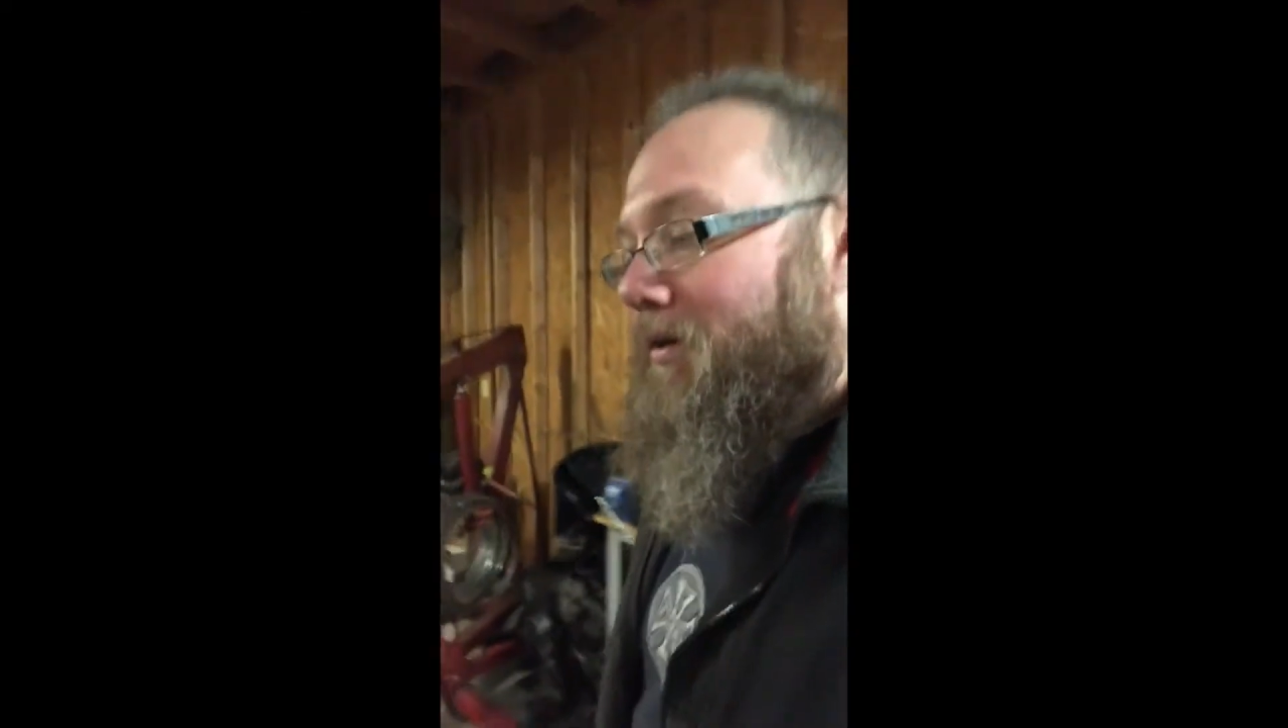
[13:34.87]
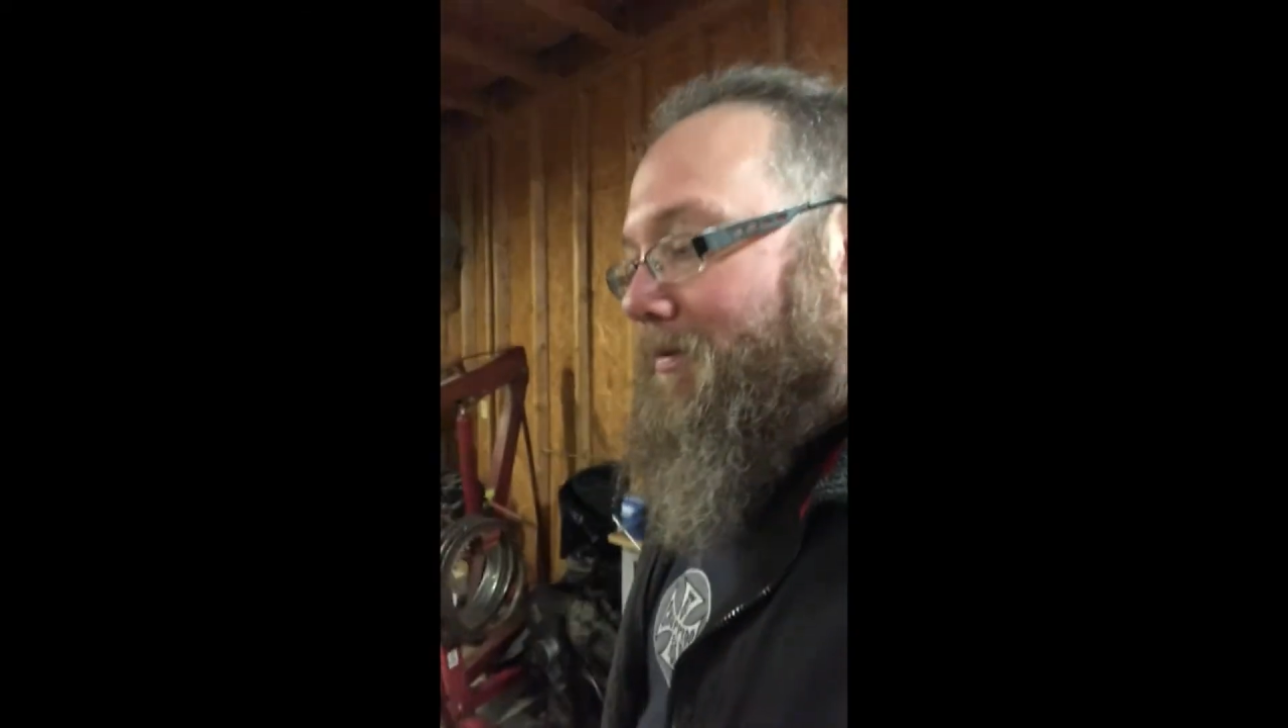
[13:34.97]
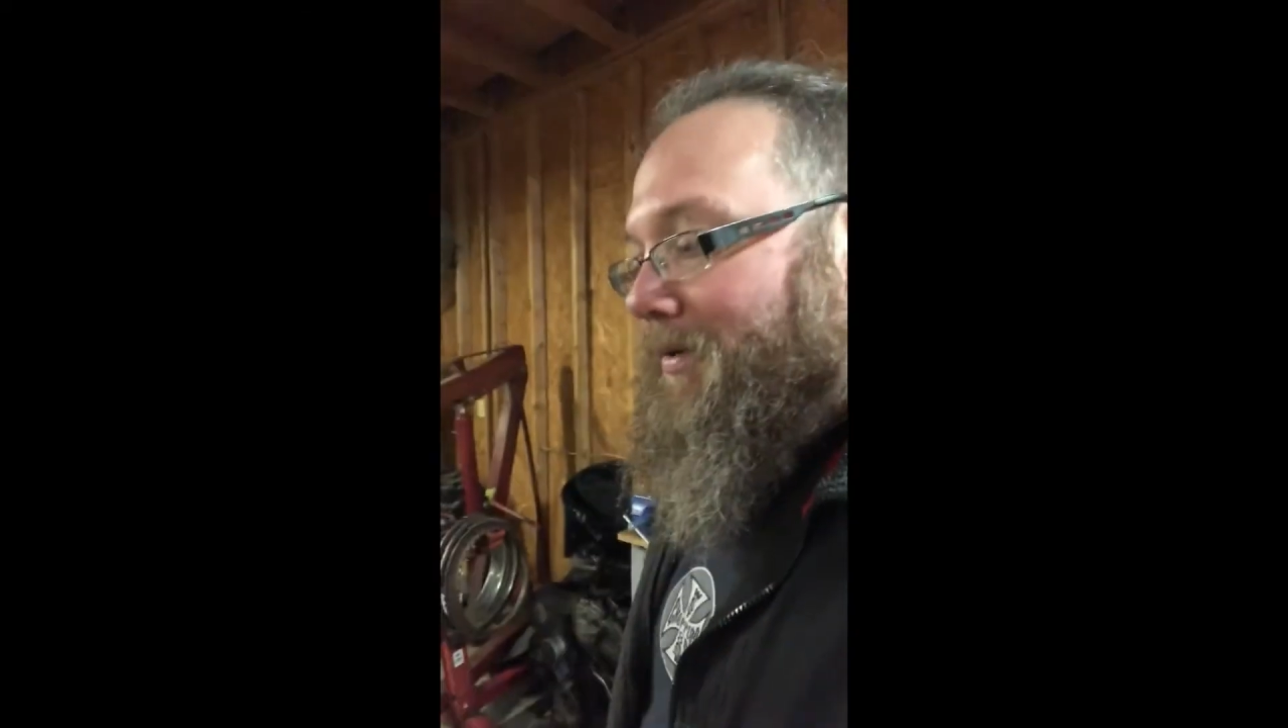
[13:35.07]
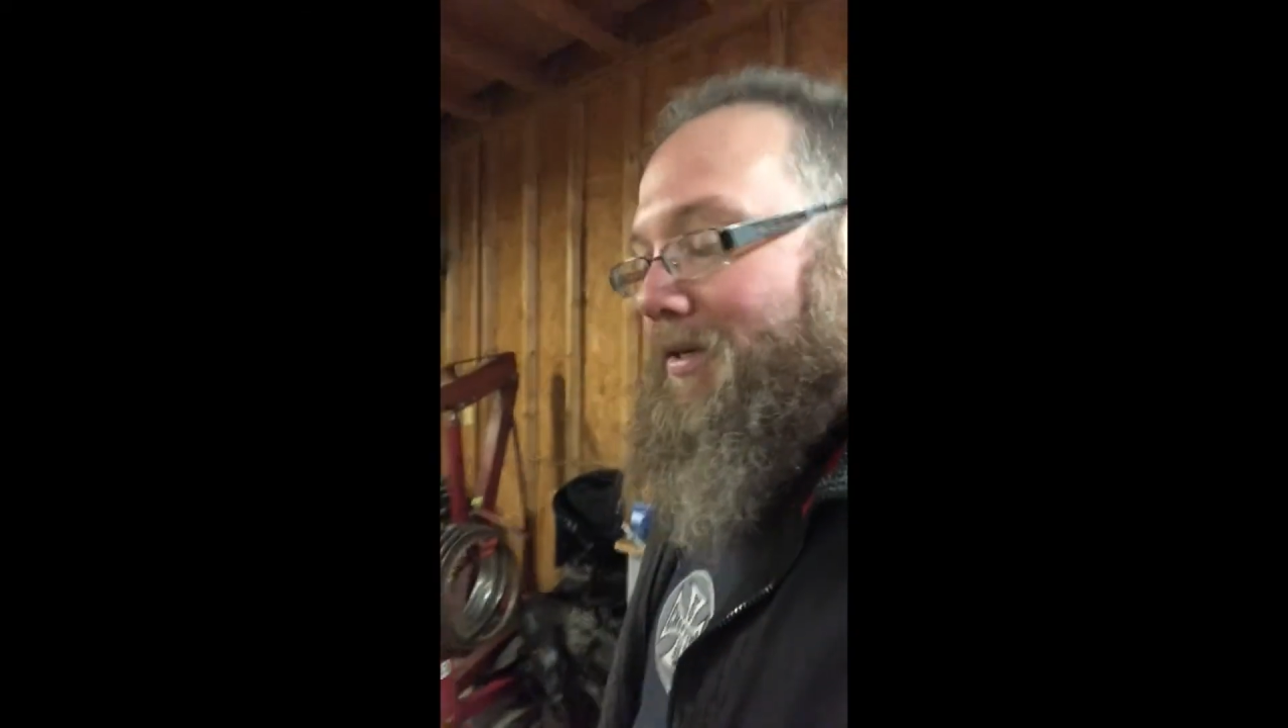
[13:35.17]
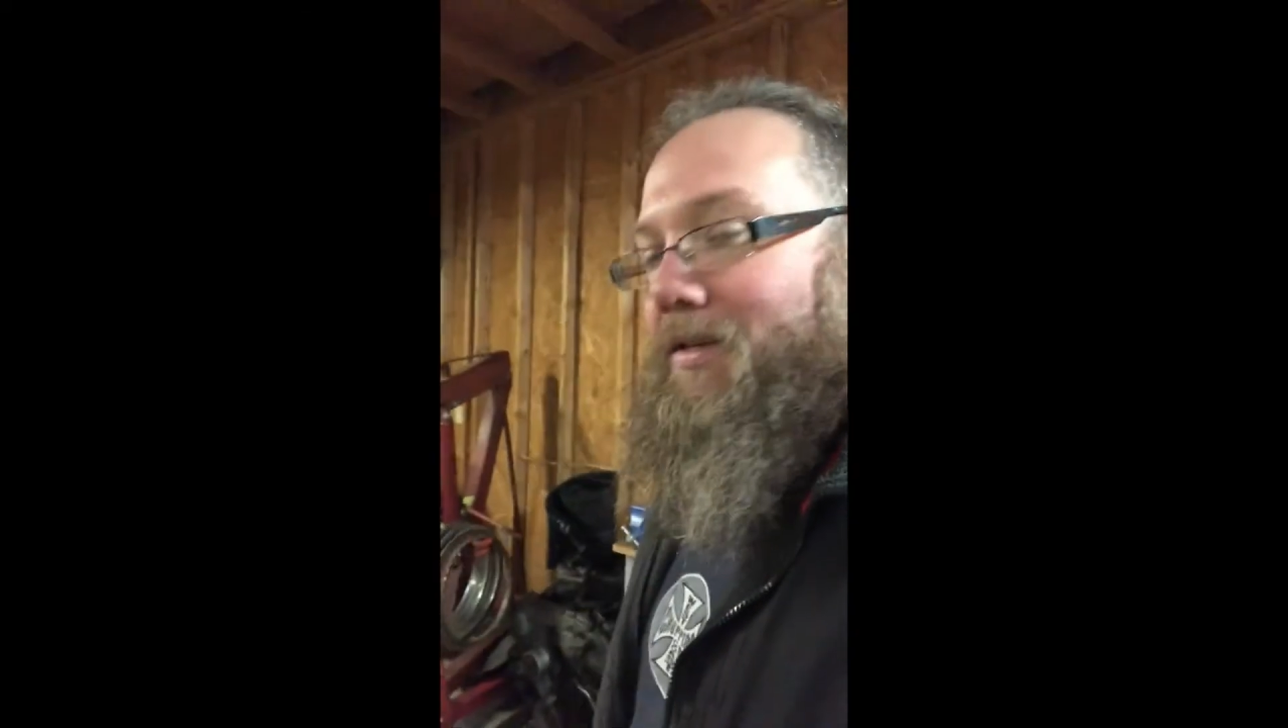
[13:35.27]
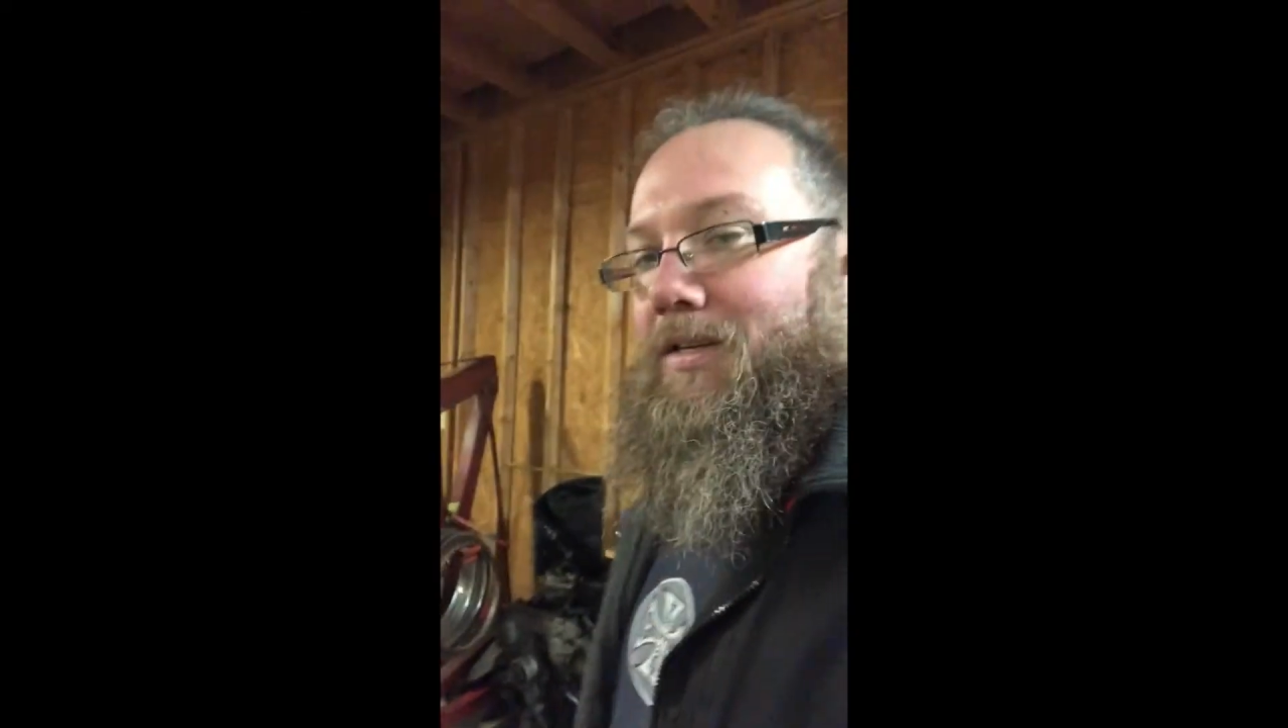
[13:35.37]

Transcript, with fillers: I mean, it